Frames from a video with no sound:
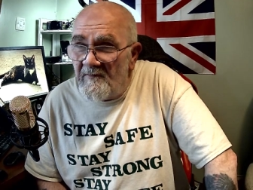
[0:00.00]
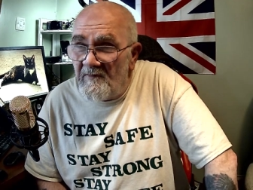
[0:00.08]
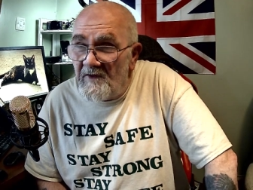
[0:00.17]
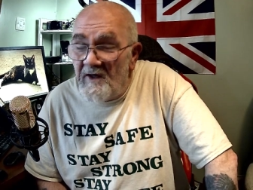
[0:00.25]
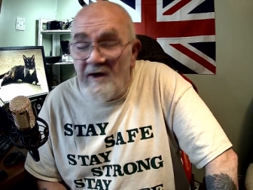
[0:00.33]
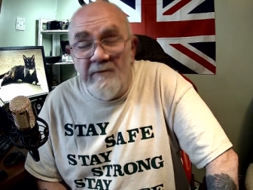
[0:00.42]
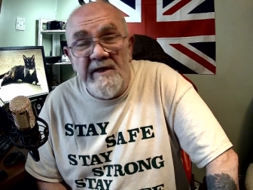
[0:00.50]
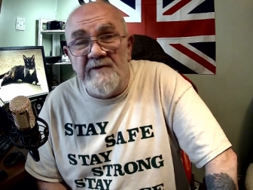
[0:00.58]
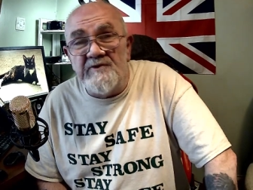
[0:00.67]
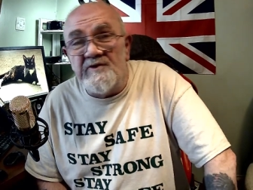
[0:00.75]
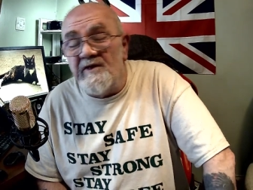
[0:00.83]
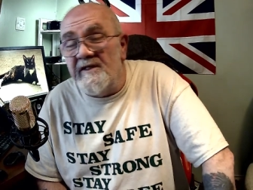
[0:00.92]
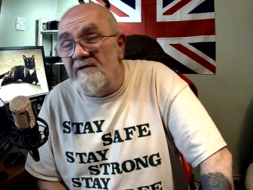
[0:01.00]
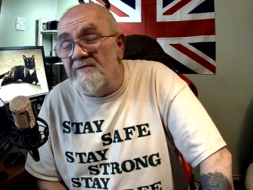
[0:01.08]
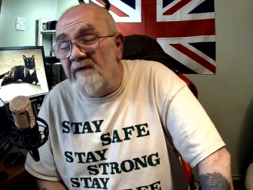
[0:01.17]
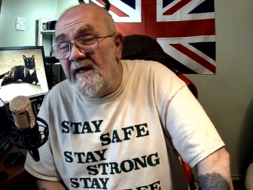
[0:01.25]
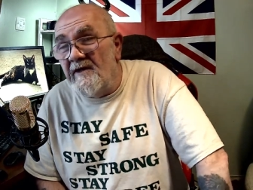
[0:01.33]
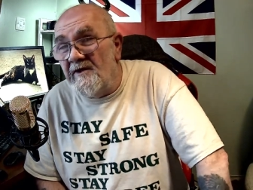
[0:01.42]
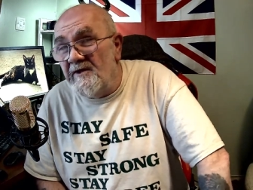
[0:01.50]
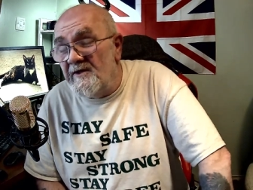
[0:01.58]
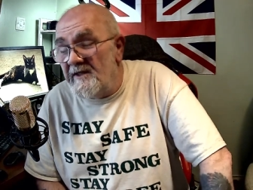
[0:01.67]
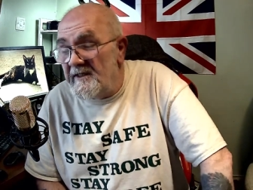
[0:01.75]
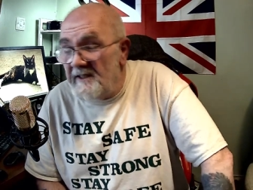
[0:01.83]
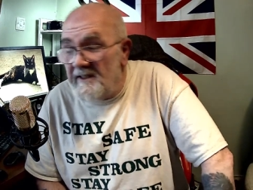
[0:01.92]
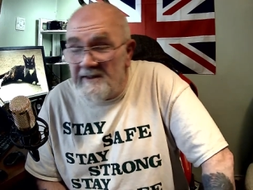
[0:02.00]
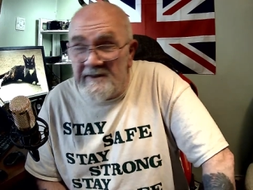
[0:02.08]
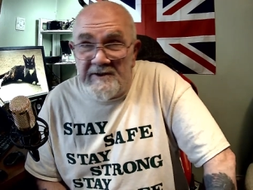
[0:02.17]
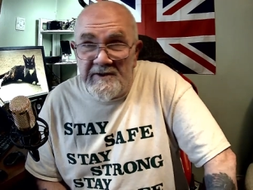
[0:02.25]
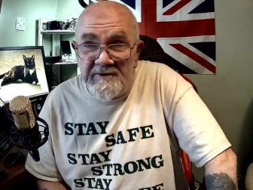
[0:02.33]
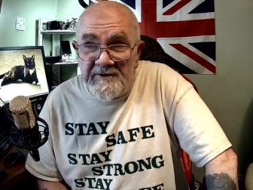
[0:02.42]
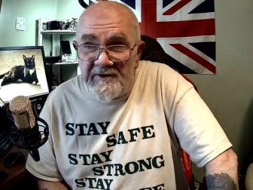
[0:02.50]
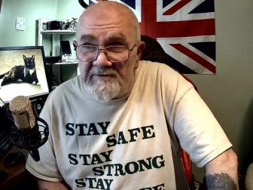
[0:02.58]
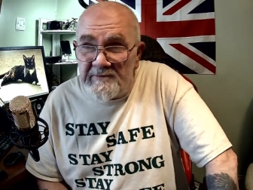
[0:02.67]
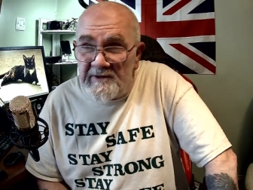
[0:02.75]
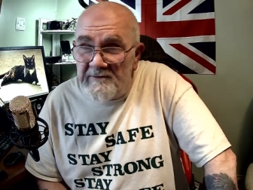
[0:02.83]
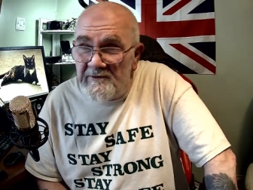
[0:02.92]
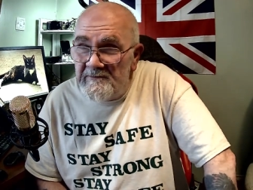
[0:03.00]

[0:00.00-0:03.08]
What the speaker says: that are being treated better than the indigenous people.